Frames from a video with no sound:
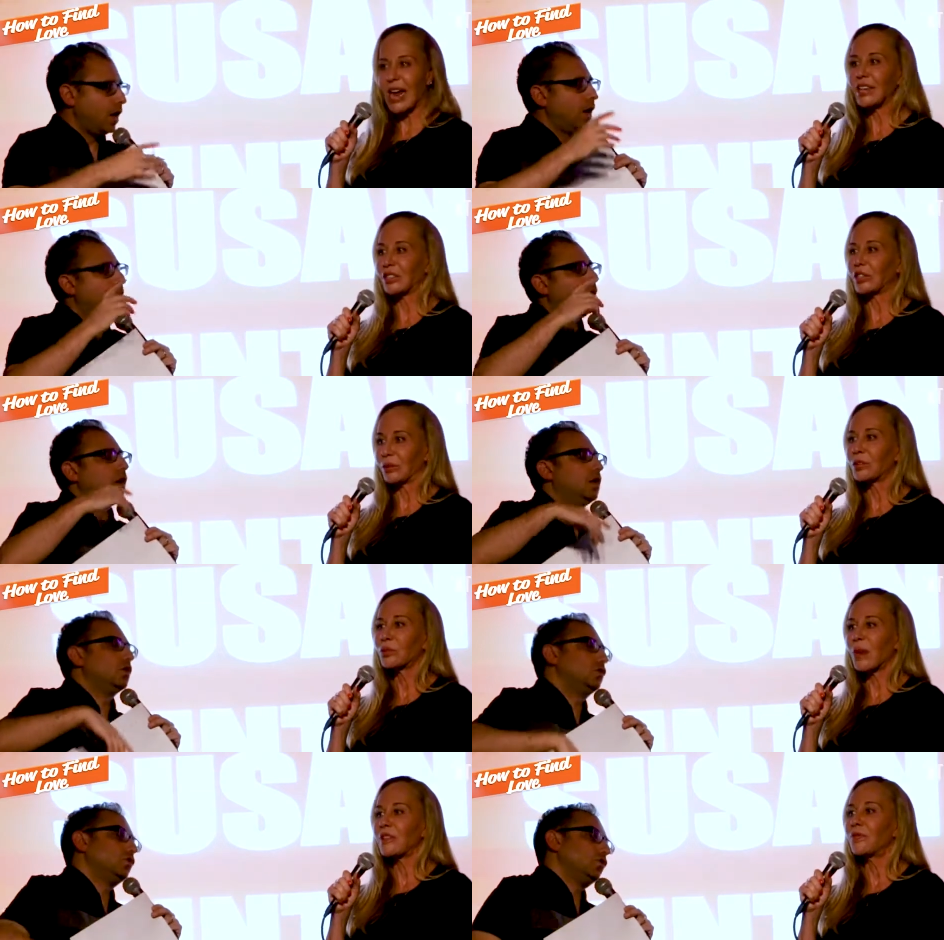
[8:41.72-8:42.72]
Speaker 1: It had to. It's the
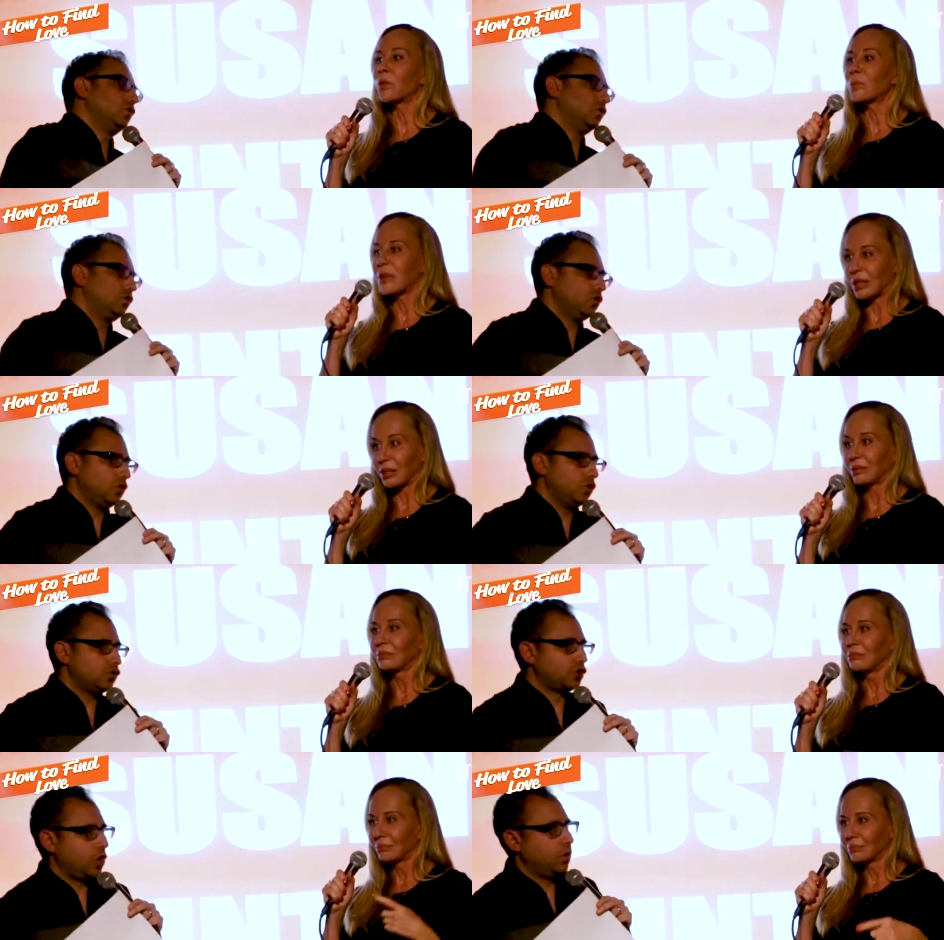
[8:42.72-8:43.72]
right formula.
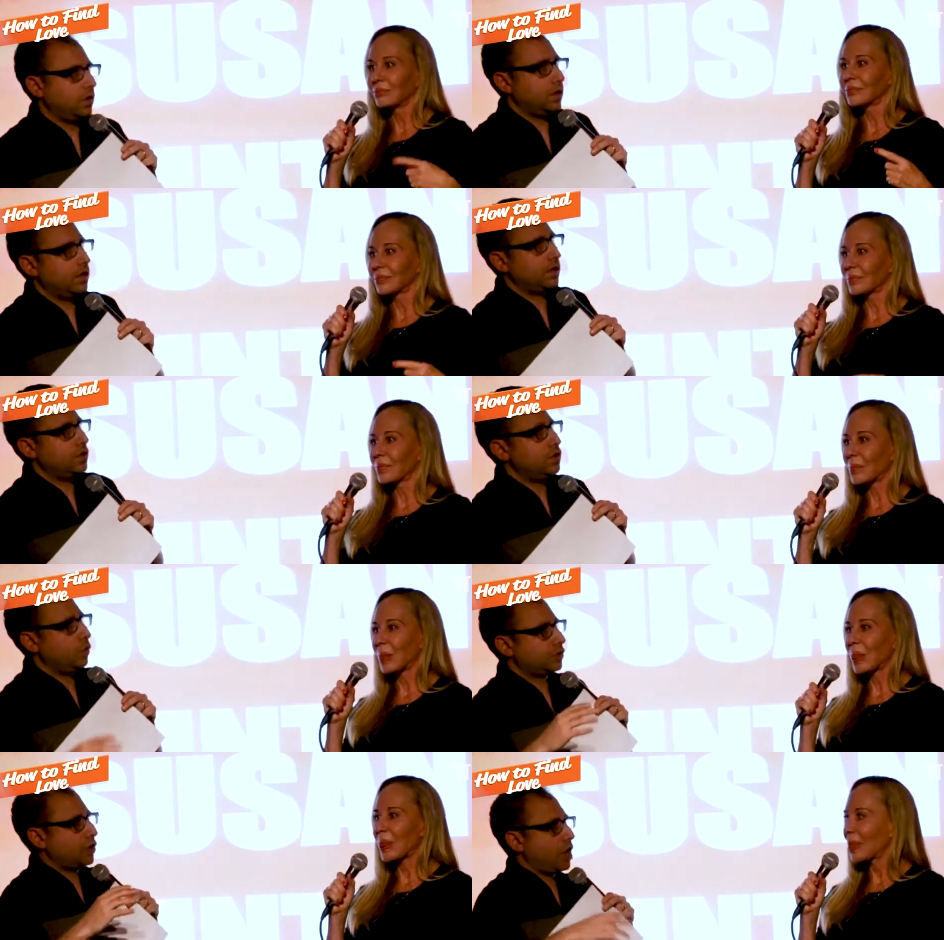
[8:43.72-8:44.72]
So, you
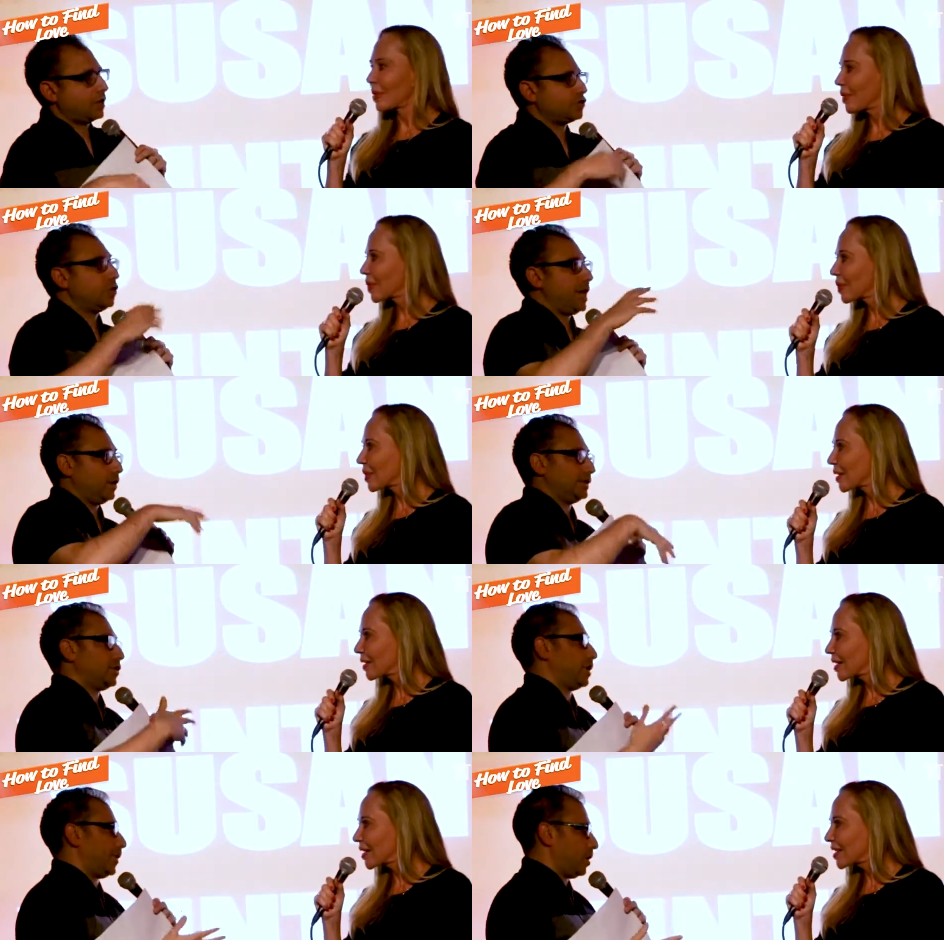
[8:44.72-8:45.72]
were talking,
Speaker 2: so now let's
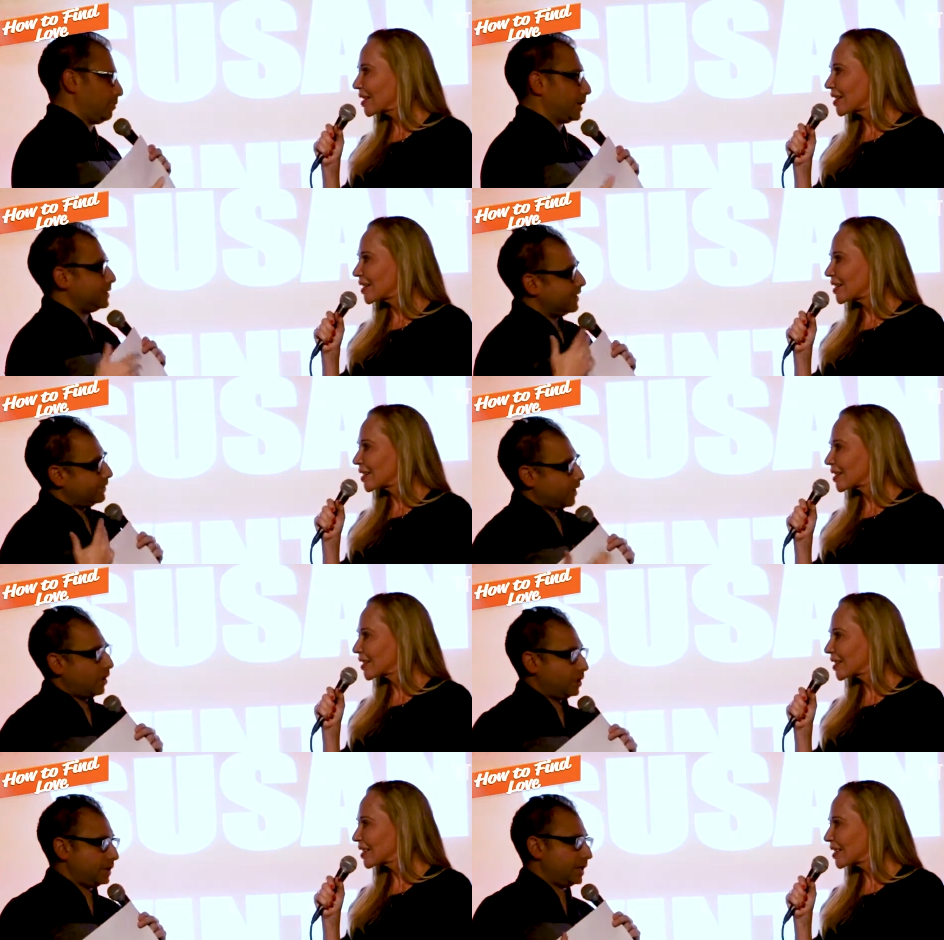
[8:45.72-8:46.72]
talk about heartbreak because it's very
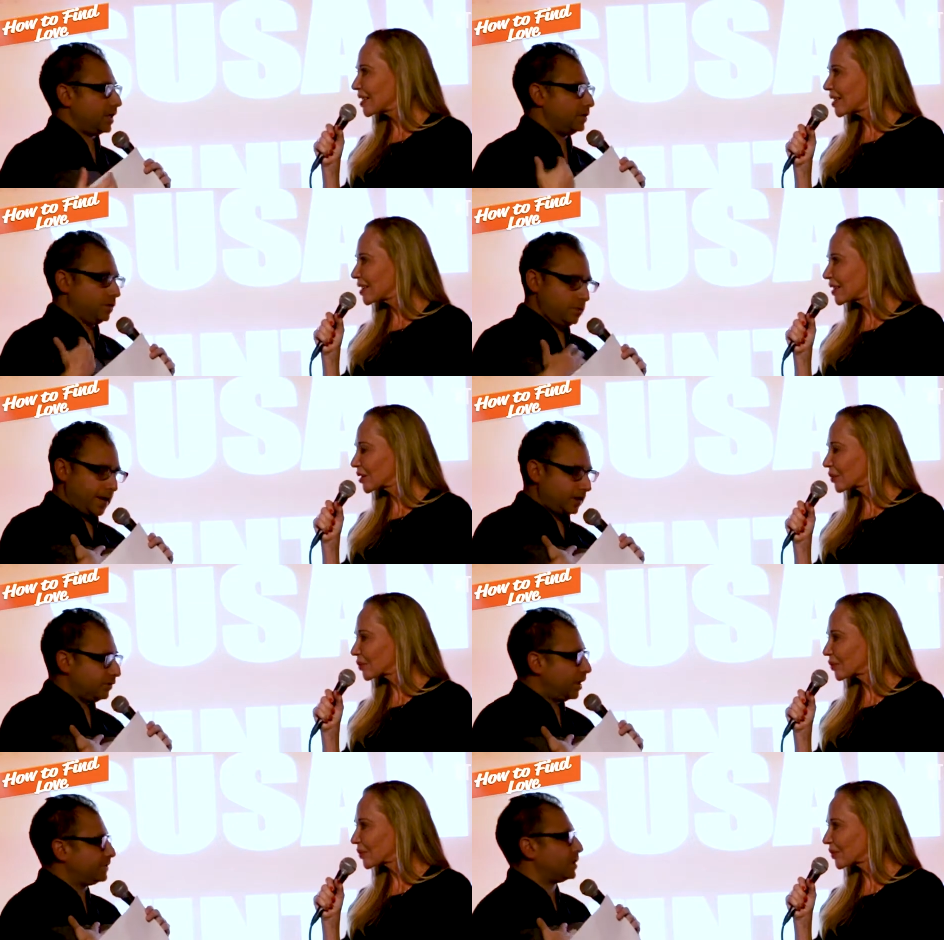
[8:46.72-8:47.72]
hard to get. You, you might have
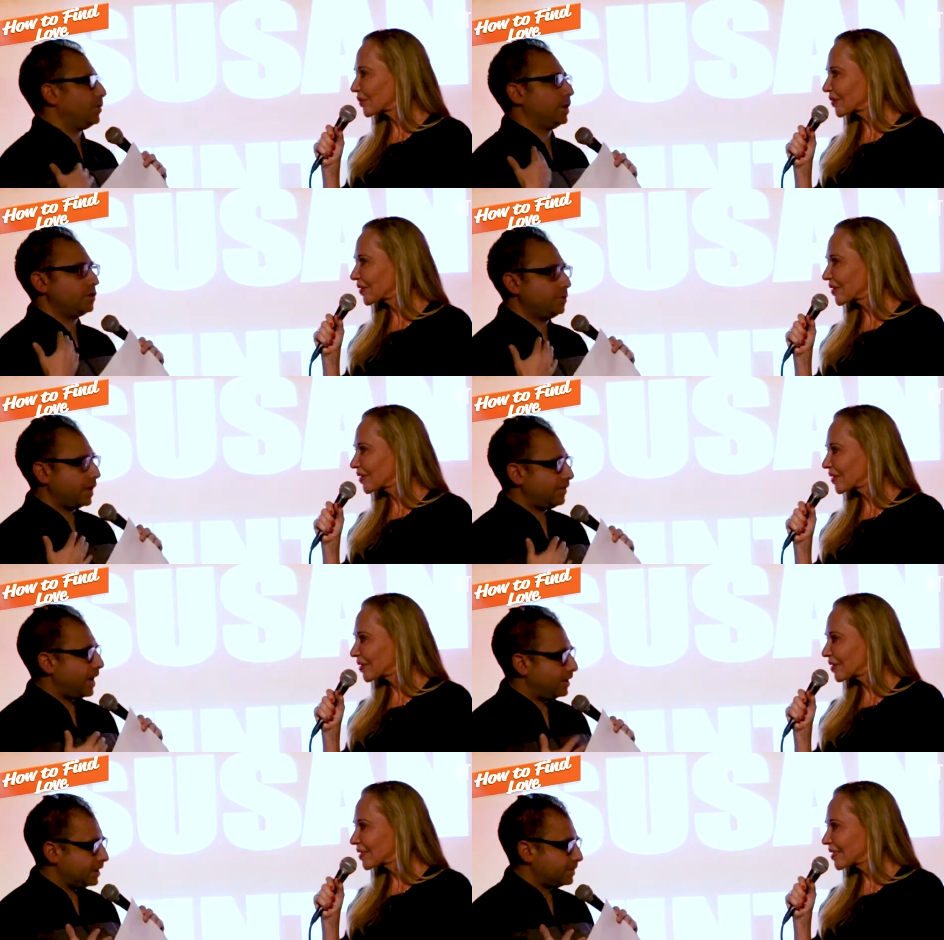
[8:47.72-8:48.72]
loved someone, you might have
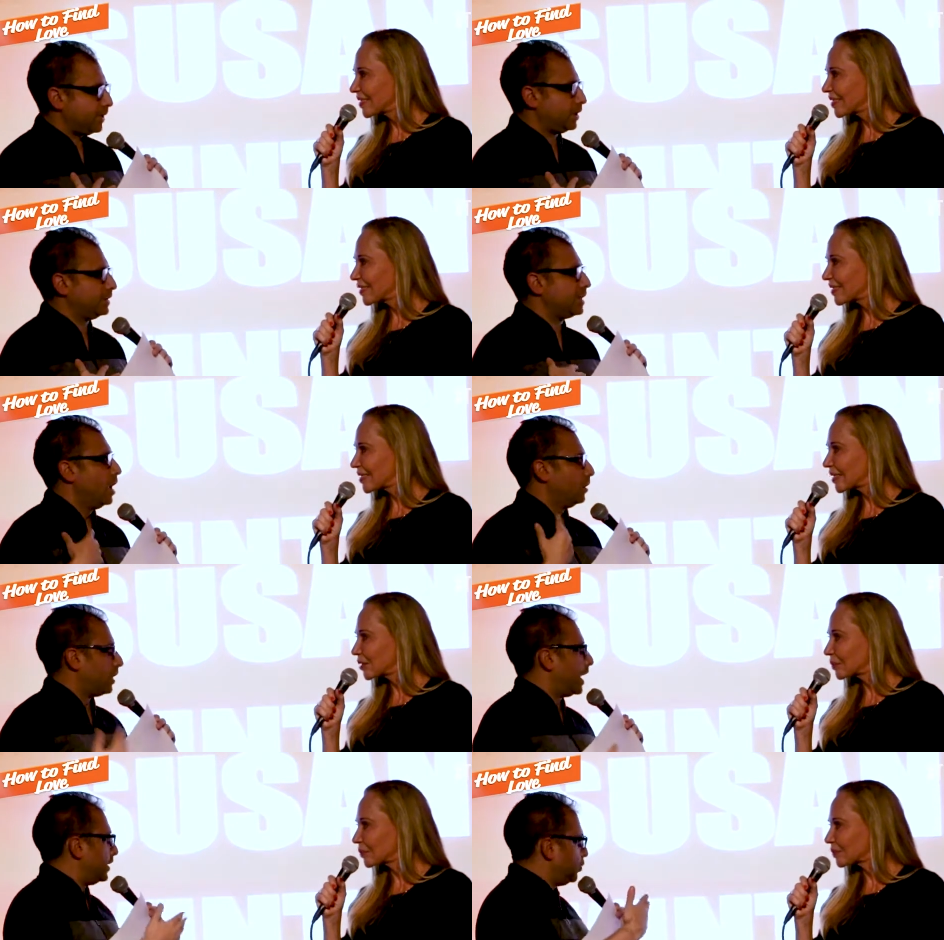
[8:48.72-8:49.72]
had an experience,
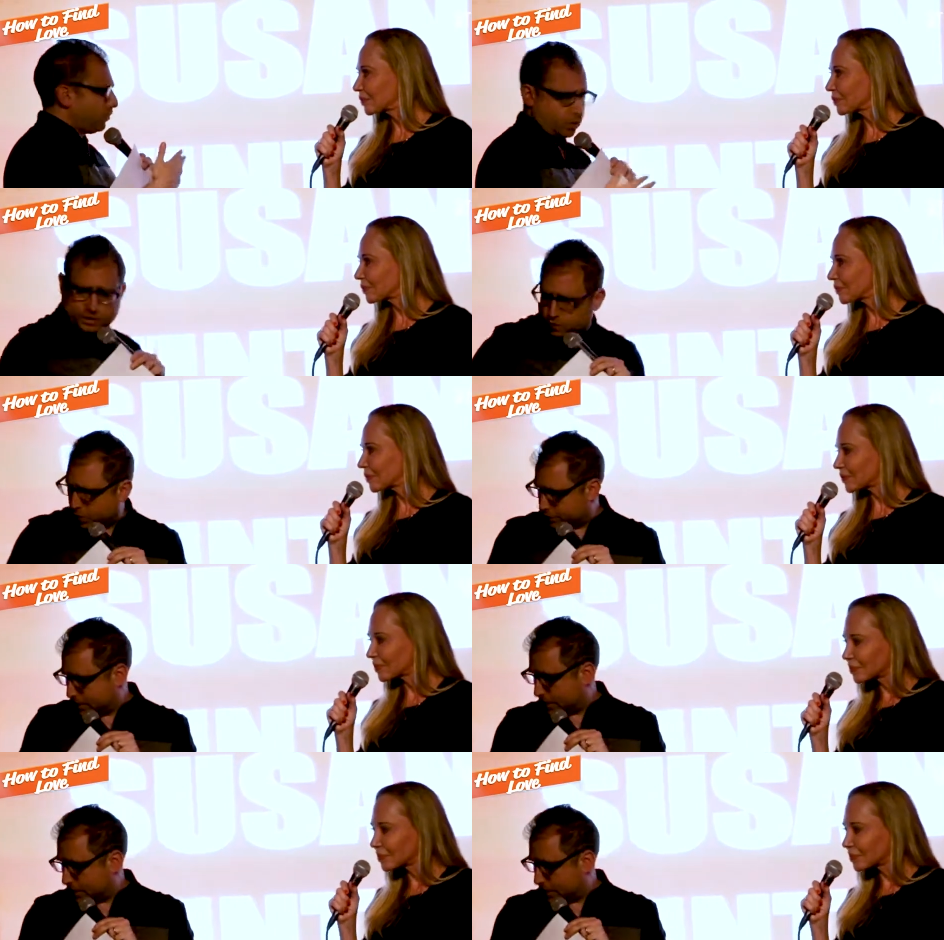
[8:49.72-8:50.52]
right? And you wrote the, what's the